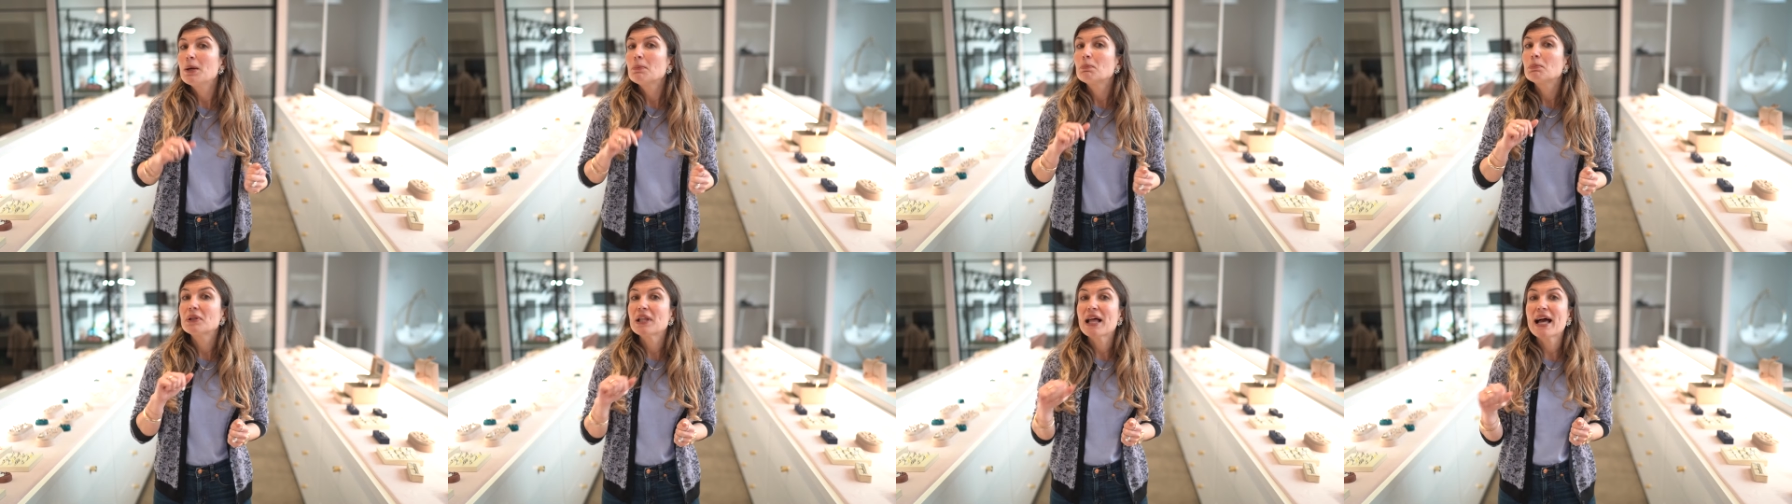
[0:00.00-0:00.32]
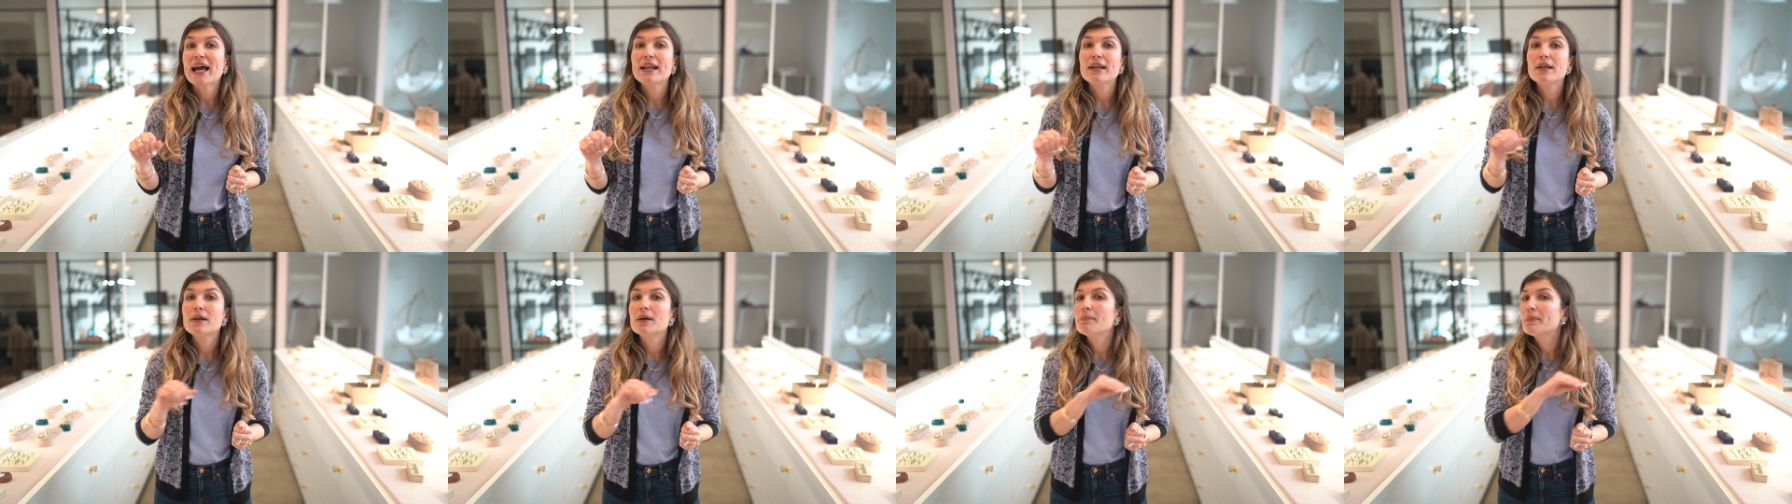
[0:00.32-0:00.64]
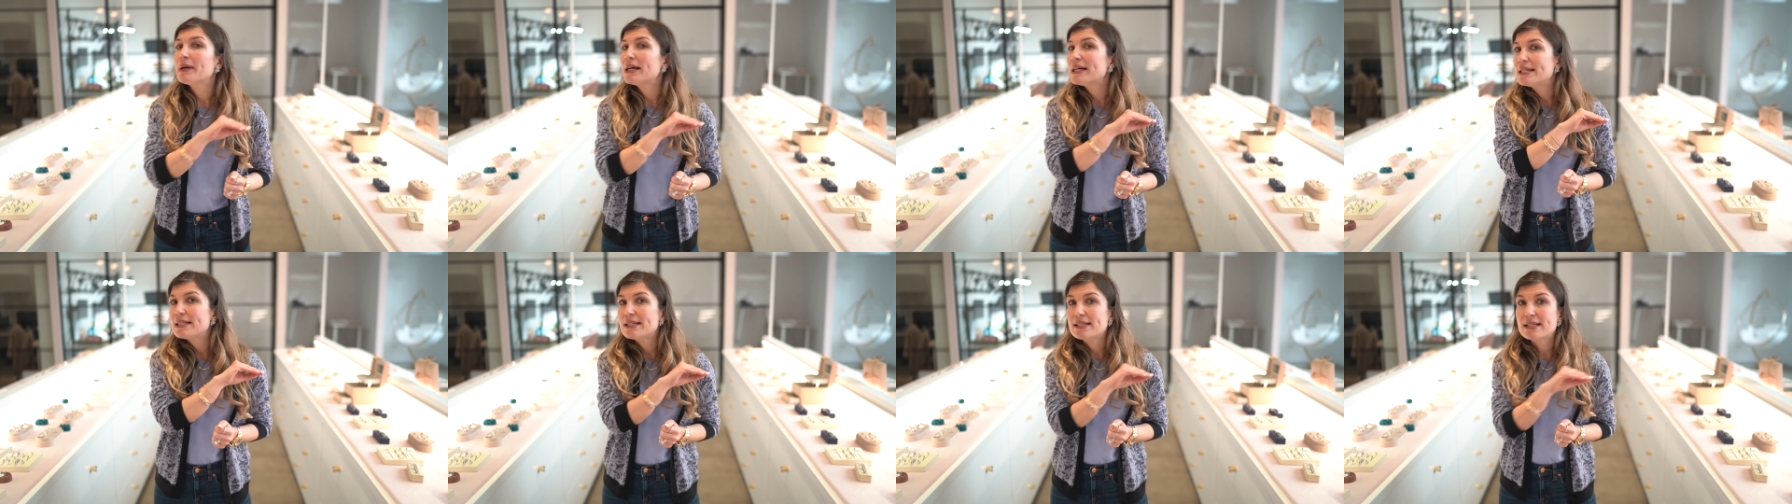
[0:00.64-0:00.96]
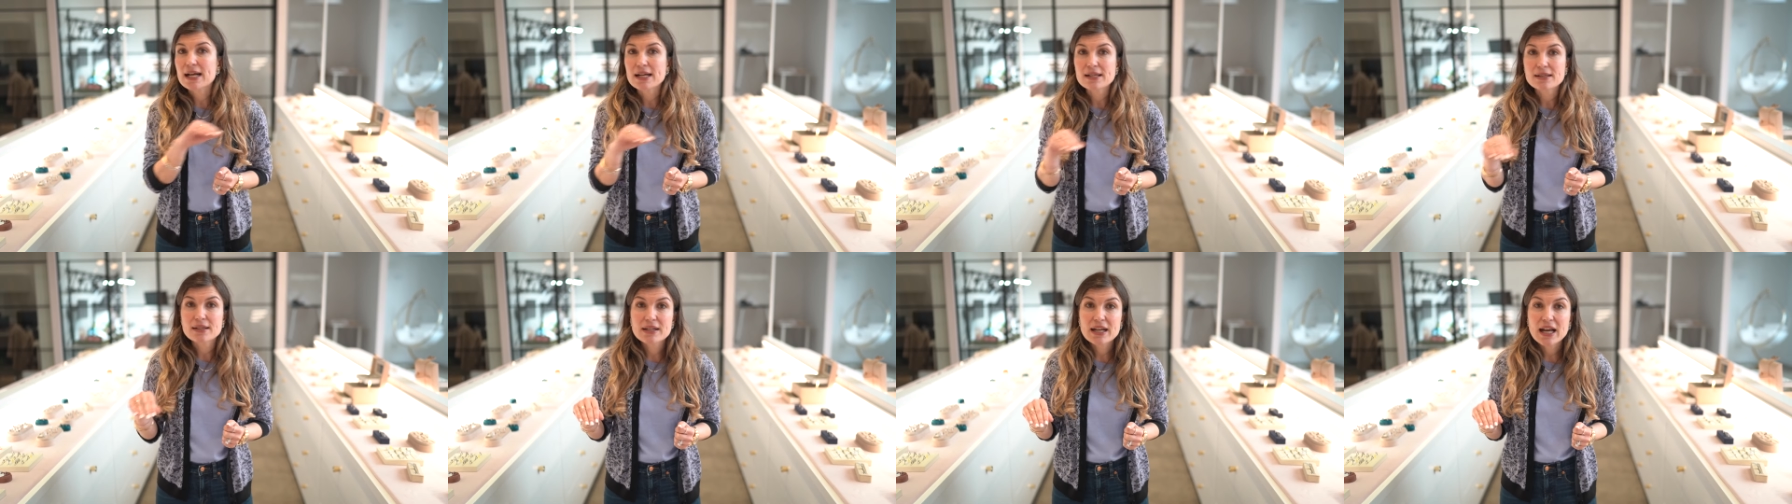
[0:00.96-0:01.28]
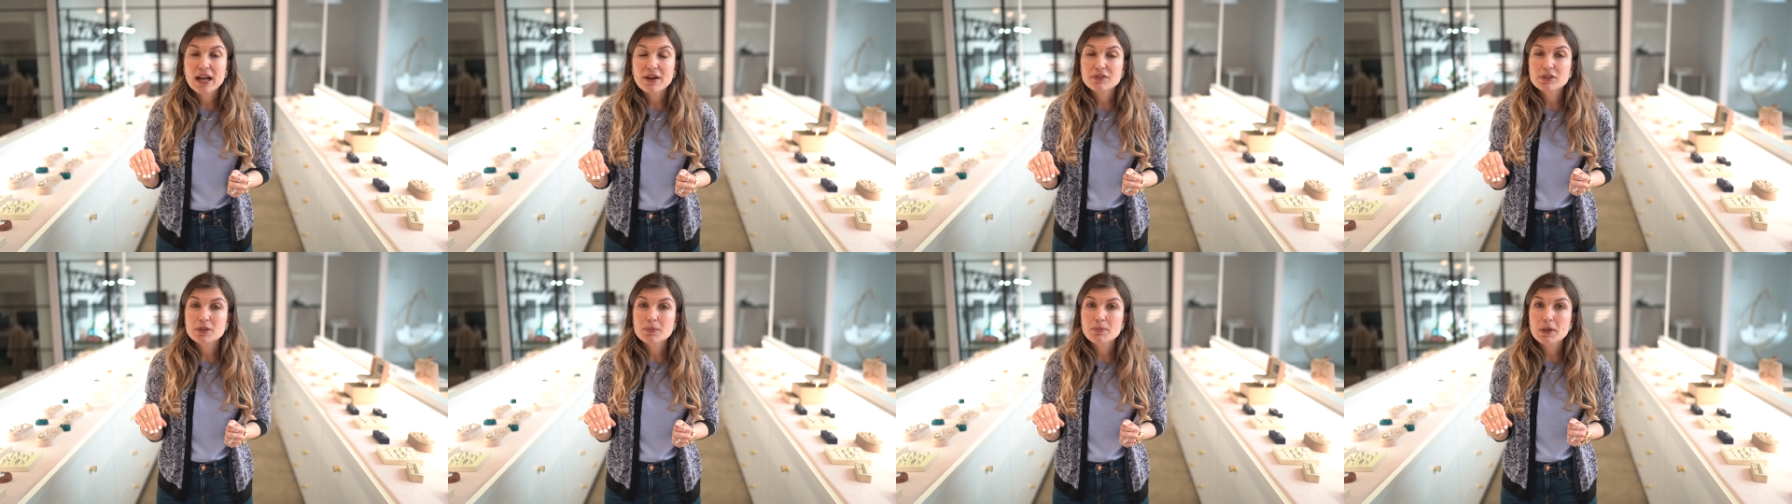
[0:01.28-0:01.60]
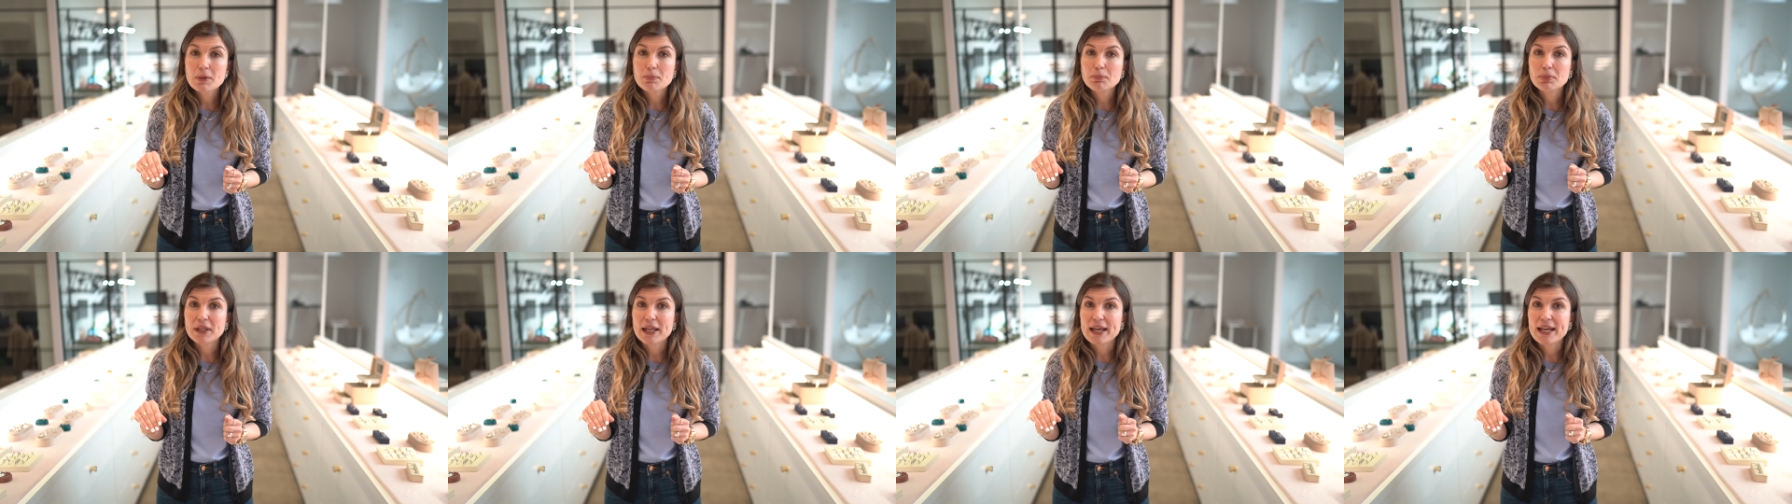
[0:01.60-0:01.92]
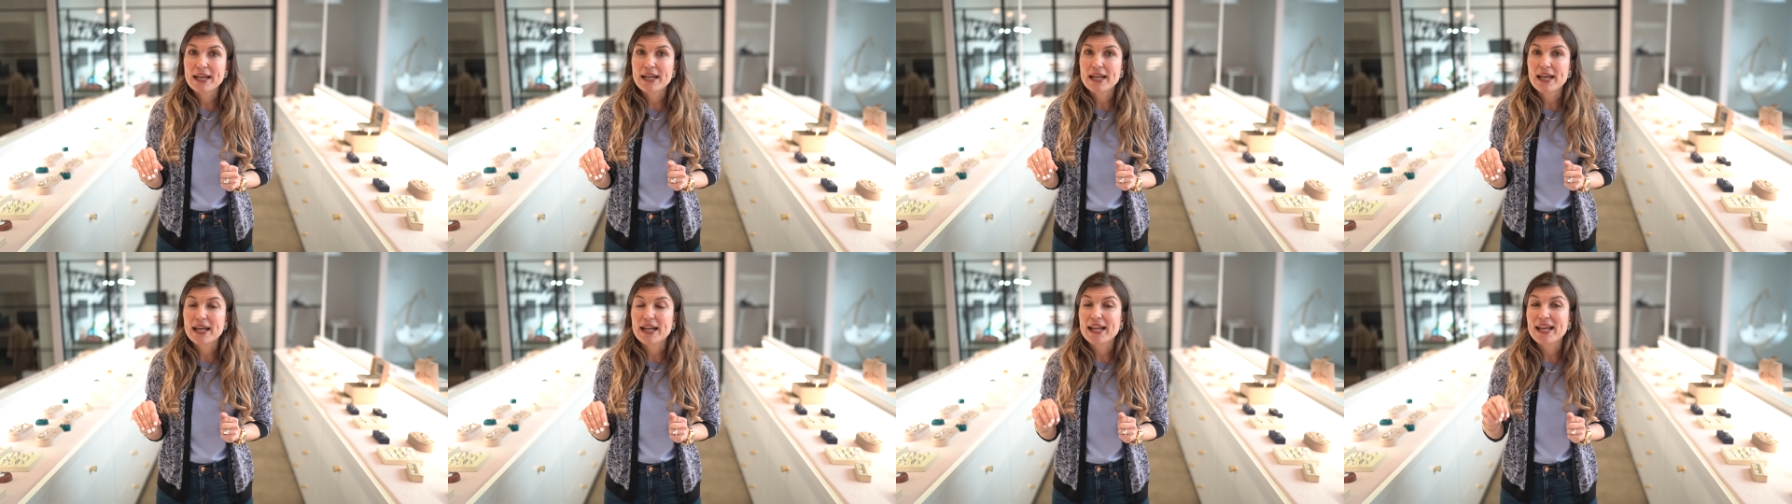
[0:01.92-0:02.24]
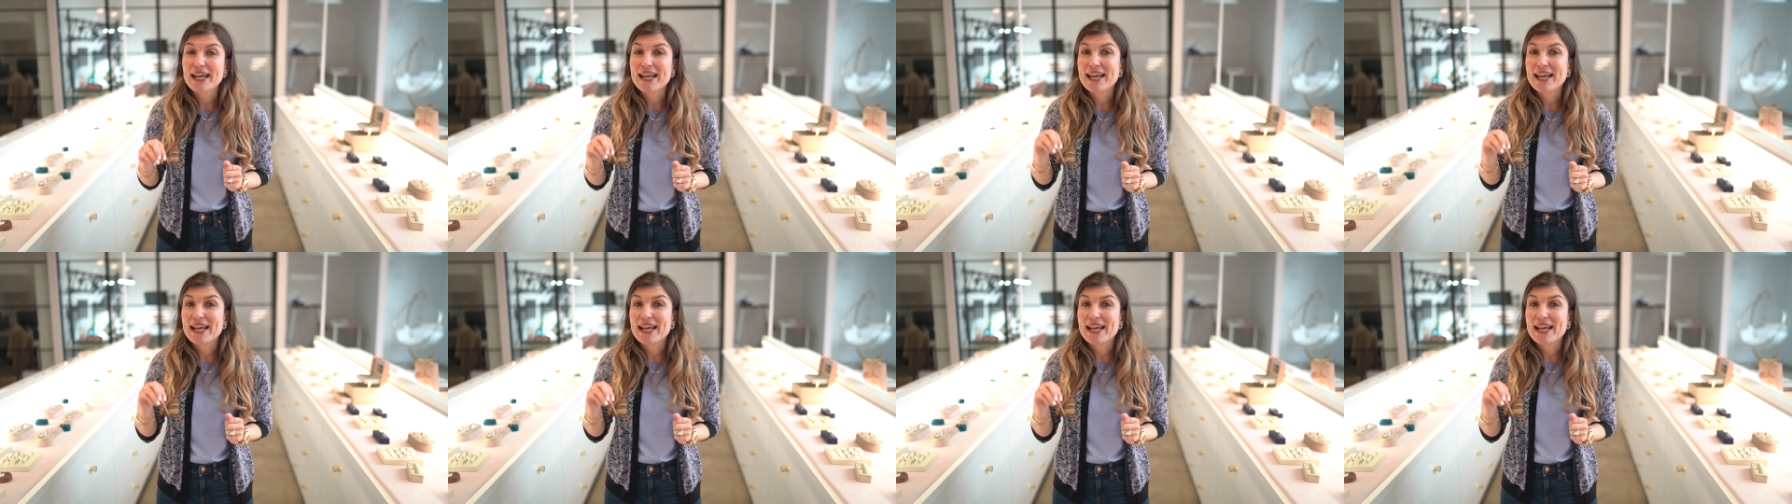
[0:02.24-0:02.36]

Platinum doesn't have to be plated.